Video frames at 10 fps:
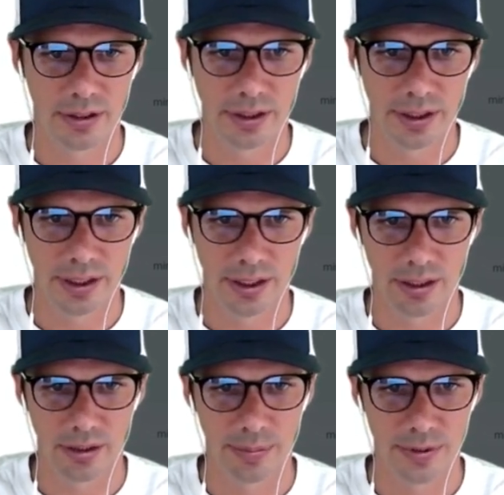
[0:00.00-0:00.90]
leading
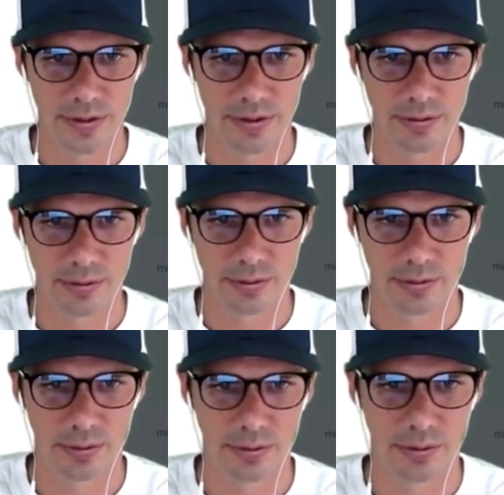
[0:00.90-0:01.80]
up to
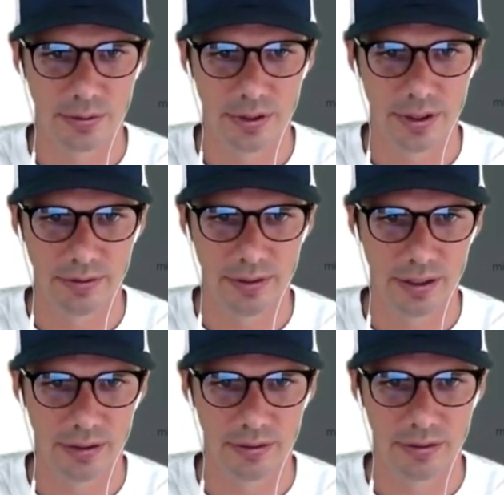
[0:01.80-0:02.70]
the event.